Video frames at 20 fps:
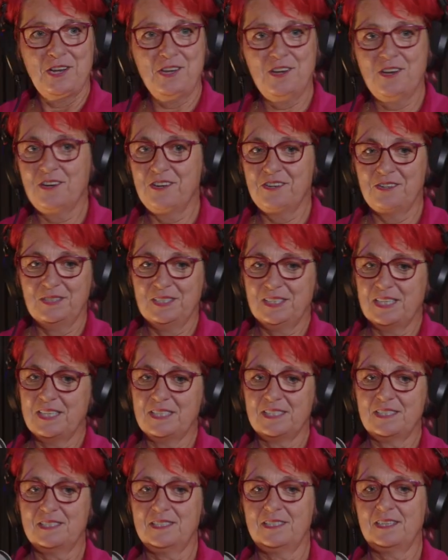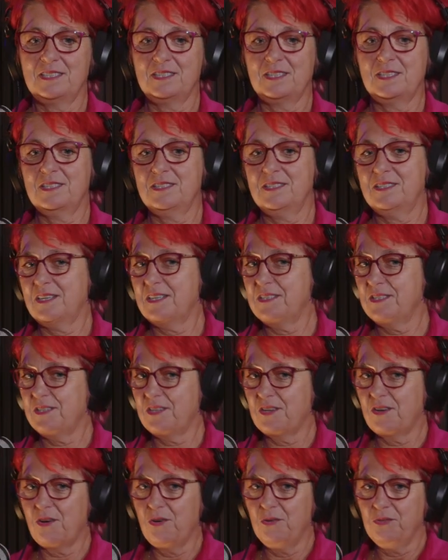No, and that's
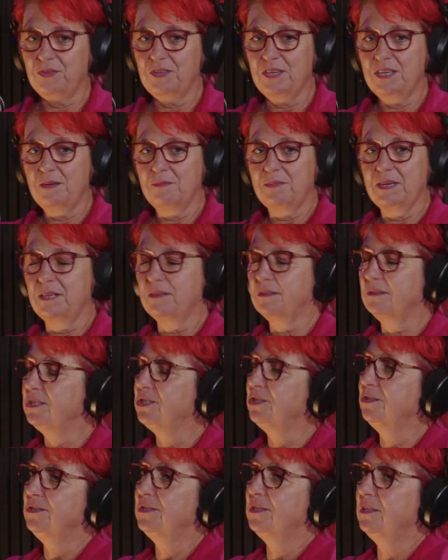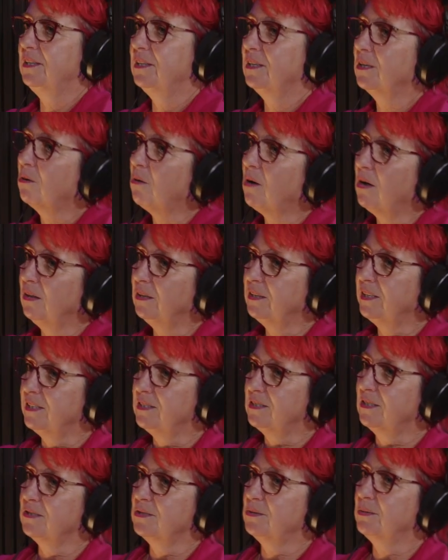the whole thing about reducing
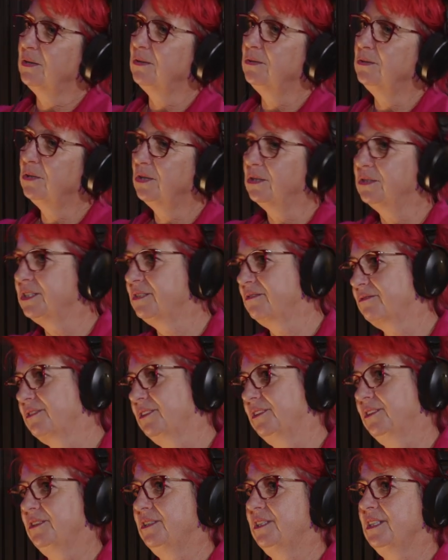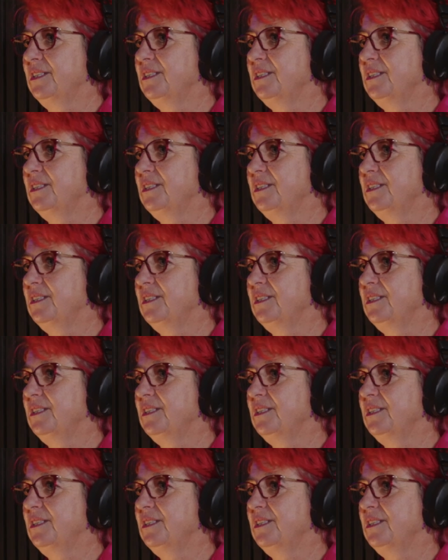inequalities because we all got different learning